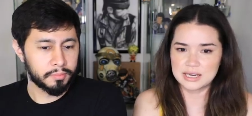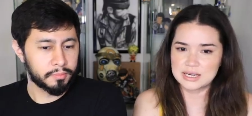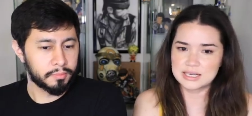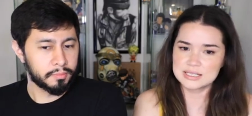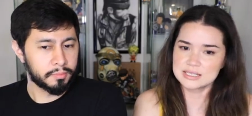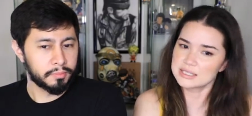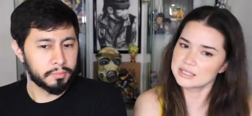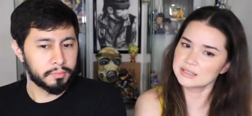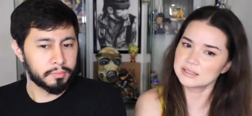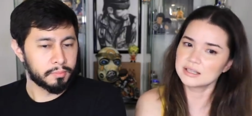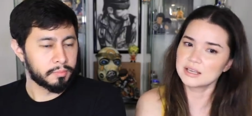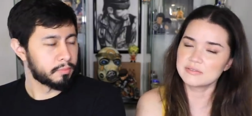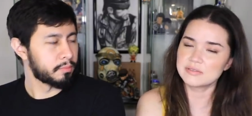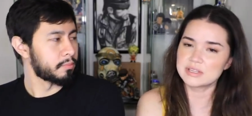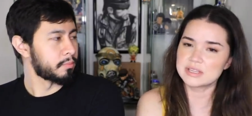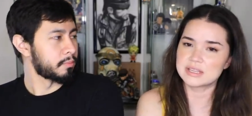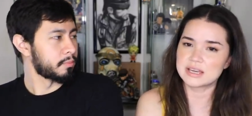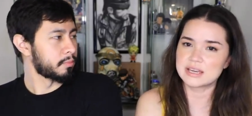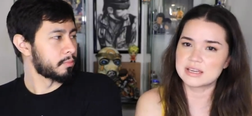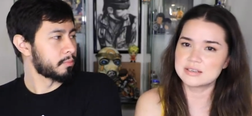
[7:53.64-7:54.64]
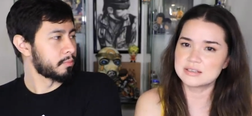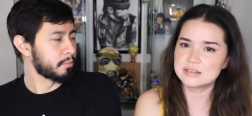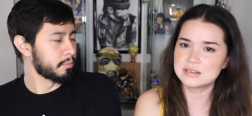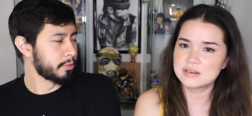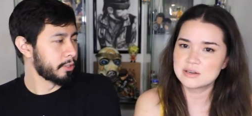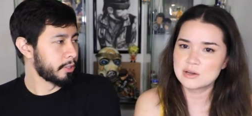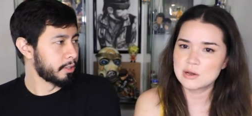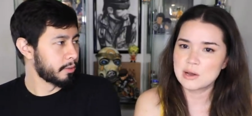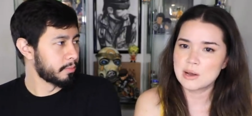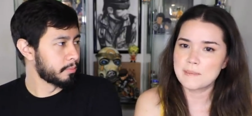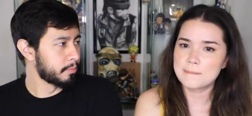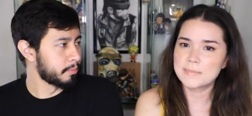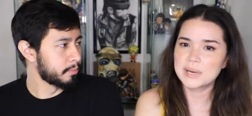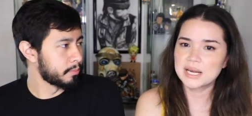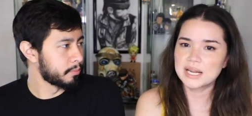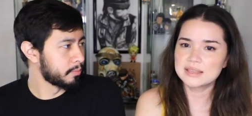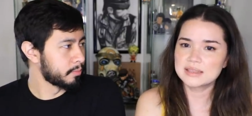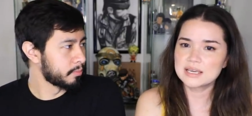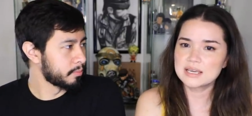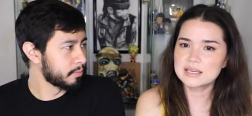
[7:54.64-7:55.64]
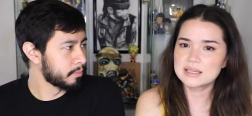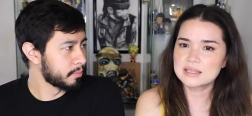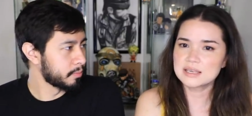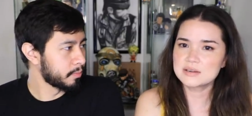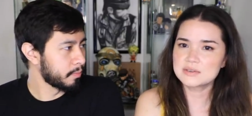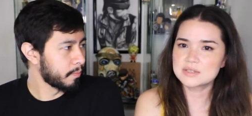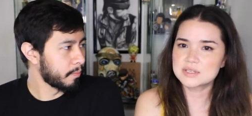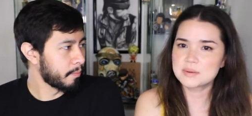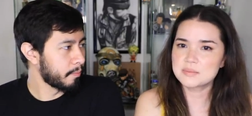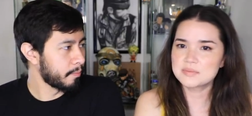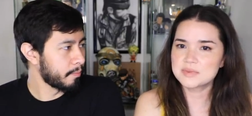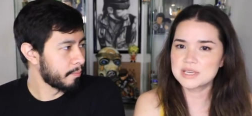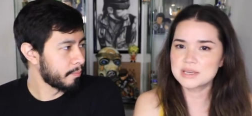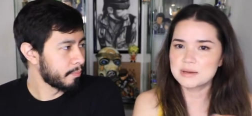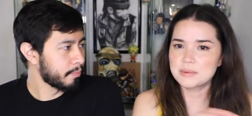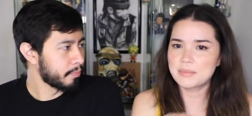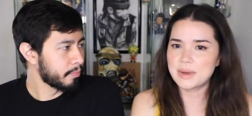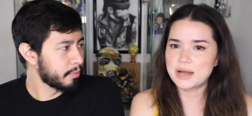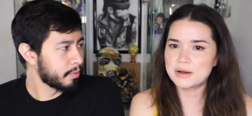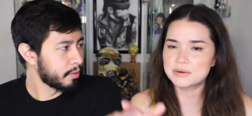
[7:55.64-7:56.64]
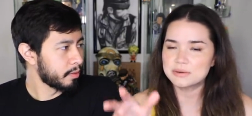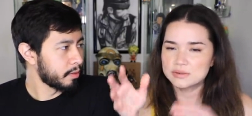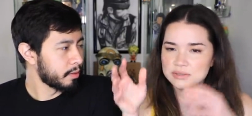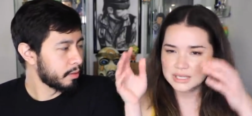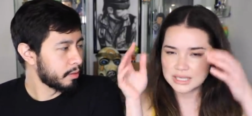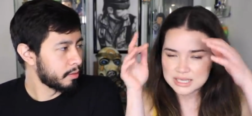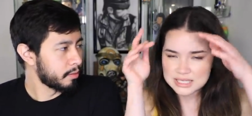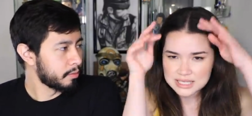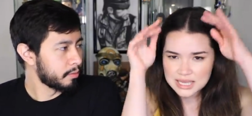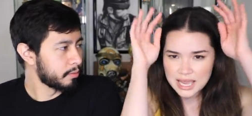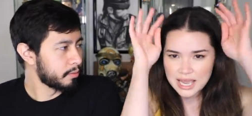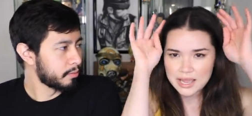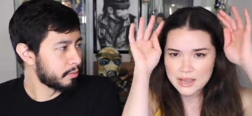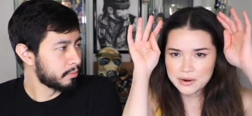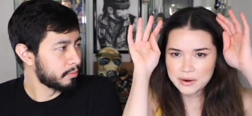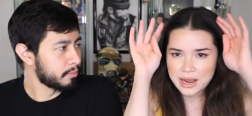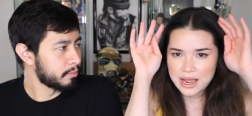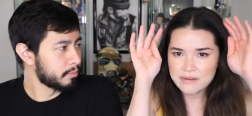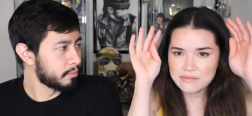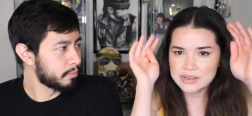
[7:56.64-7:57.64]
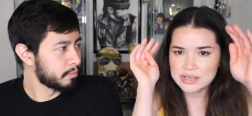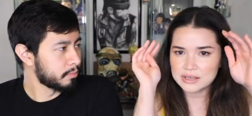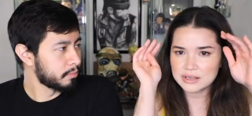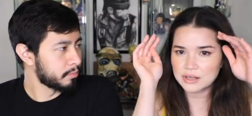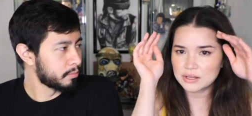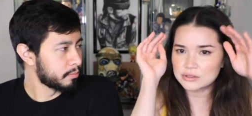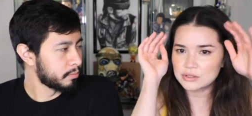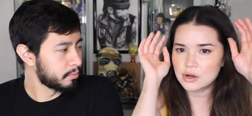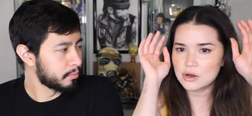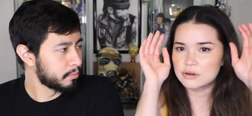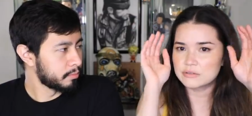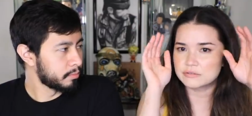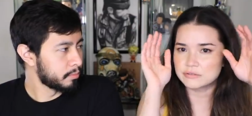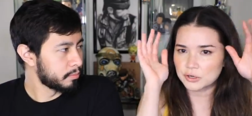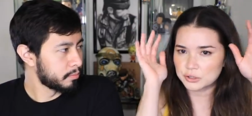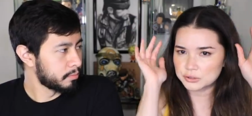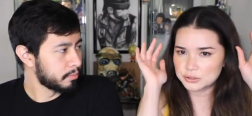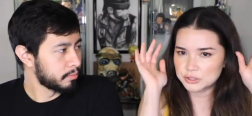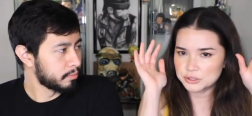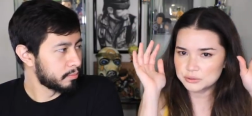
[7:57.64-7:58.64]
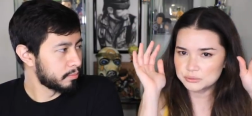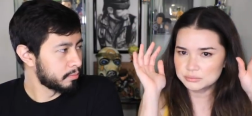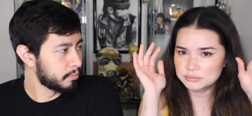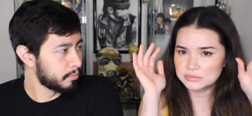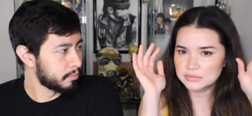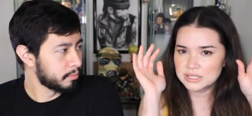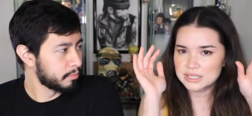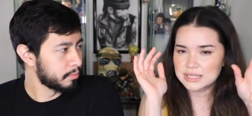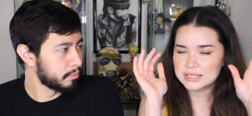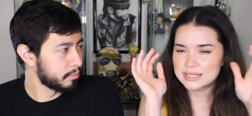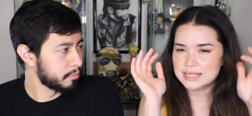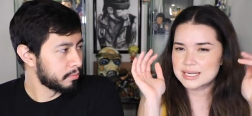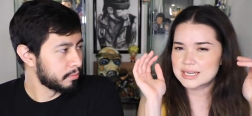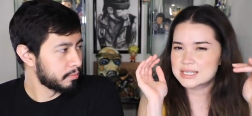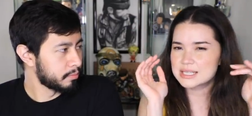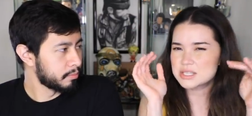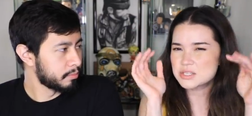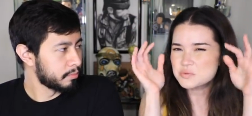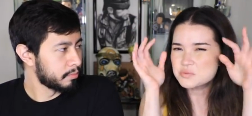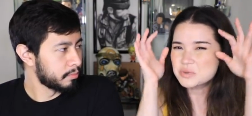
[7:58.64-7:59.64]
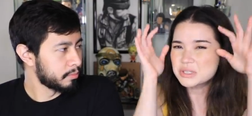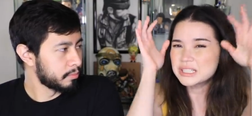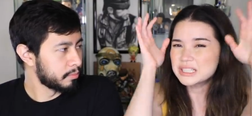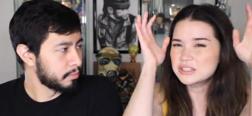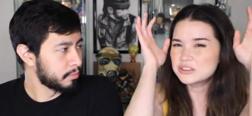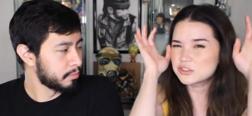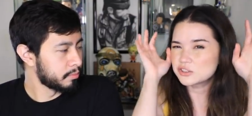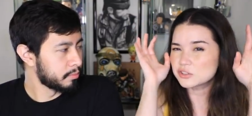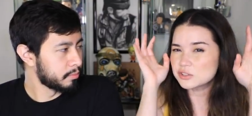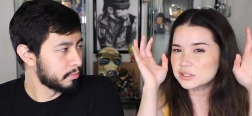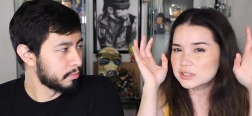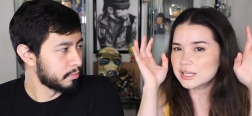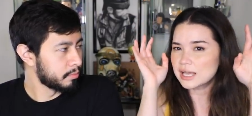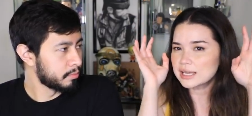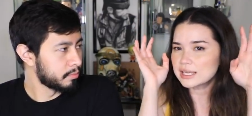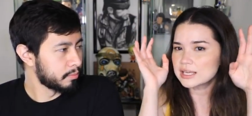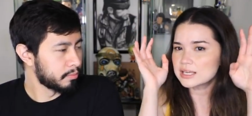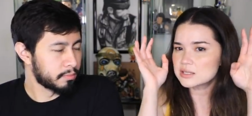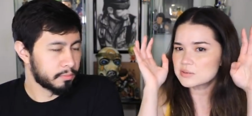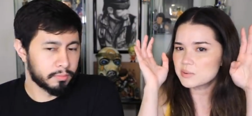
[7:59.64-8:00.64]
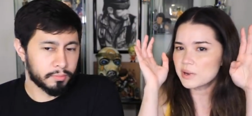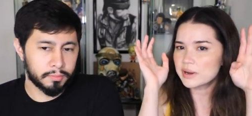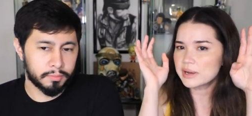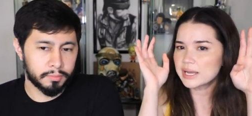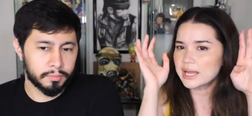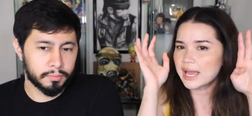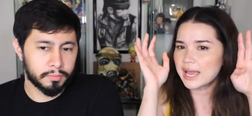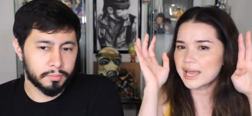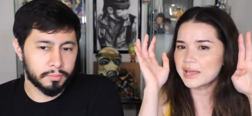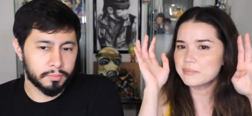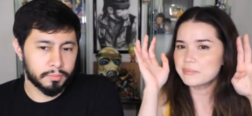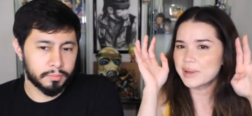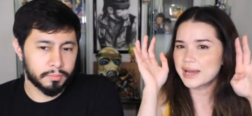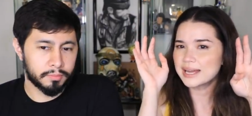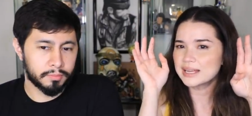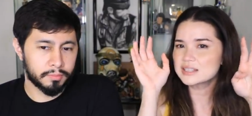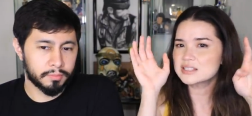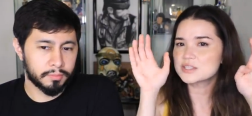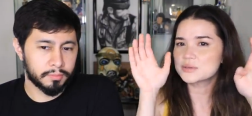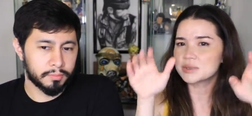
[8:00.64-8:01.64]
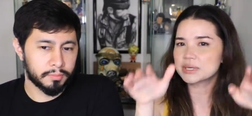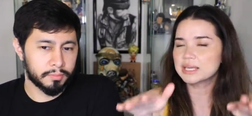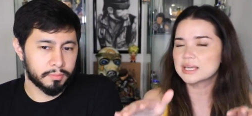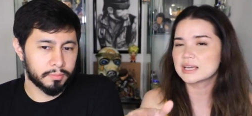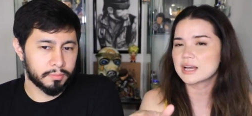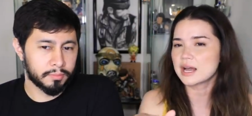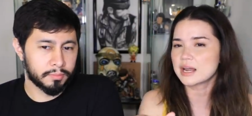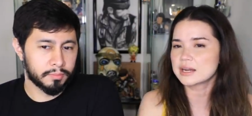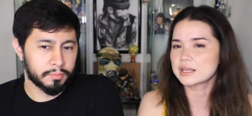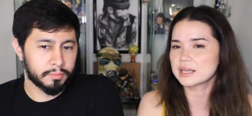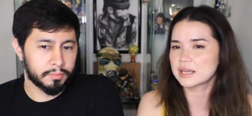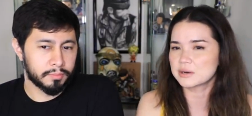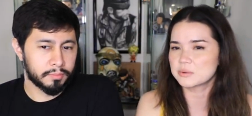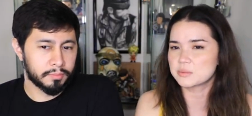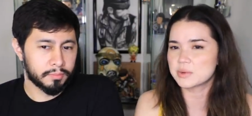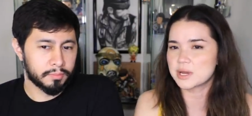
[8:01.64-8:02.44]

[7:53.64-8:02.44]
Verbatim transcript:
Speaker 1: and I didn't love it then. Yeah. But I think there's something about his hair having a lot of volume that it doesn't really look like he's wearing a headband, so he can kind of get